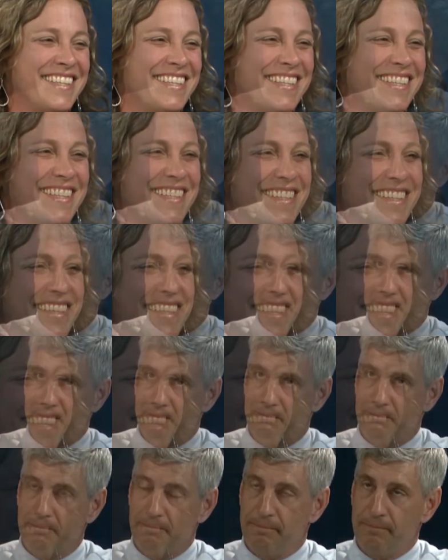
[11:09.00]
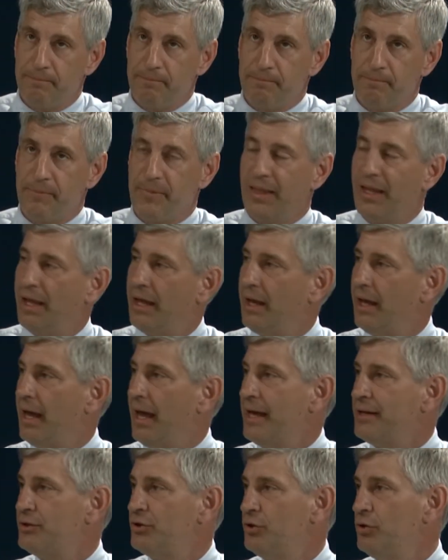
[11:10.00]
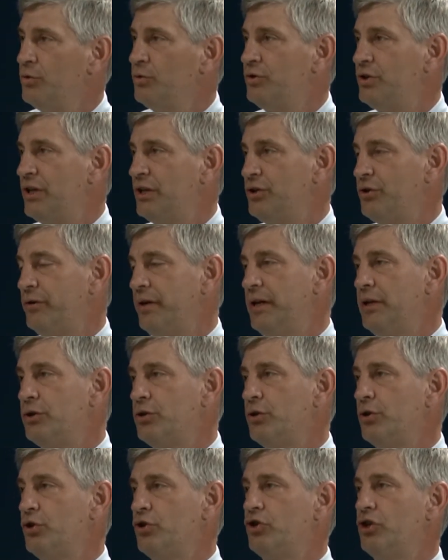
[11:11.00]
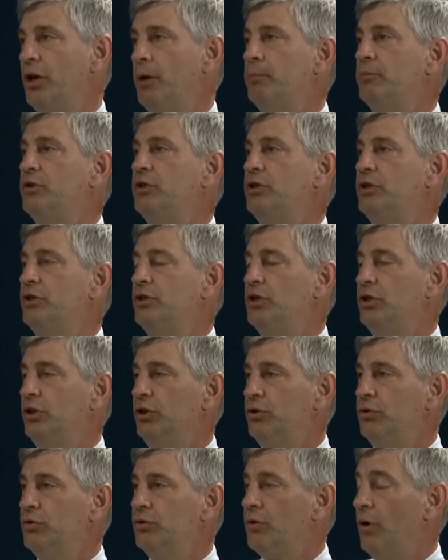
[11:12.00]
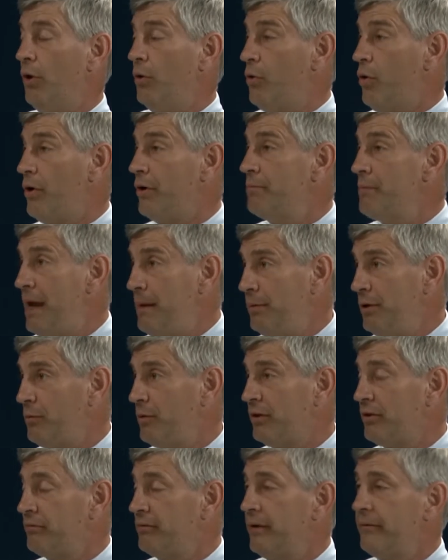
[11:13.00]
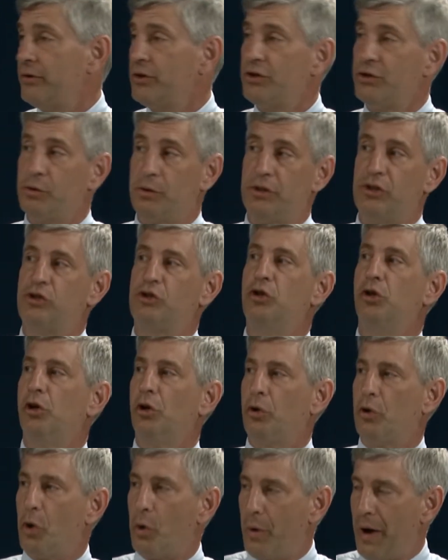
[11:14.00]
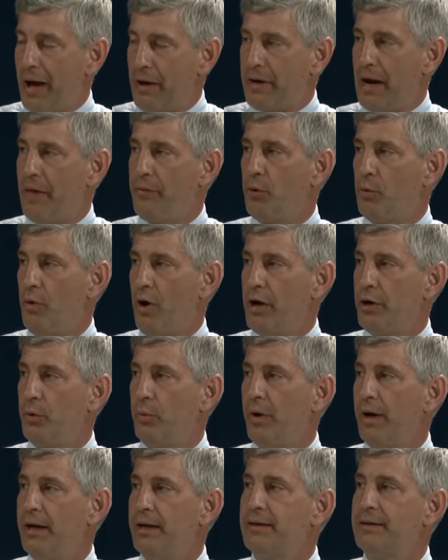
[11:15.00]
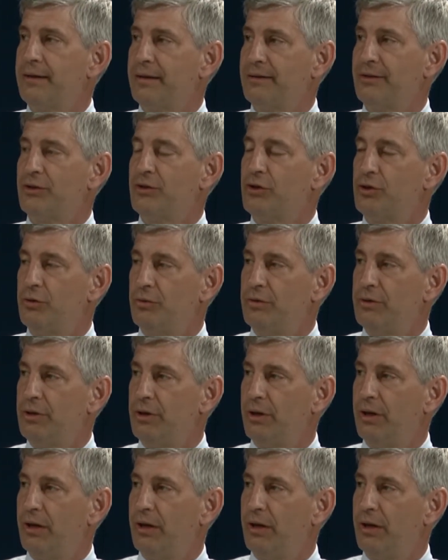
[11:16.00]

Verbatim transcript: um, as you did your internship, do you, oh, or maybe with the River Stewards, do you go out on the waterways as a student?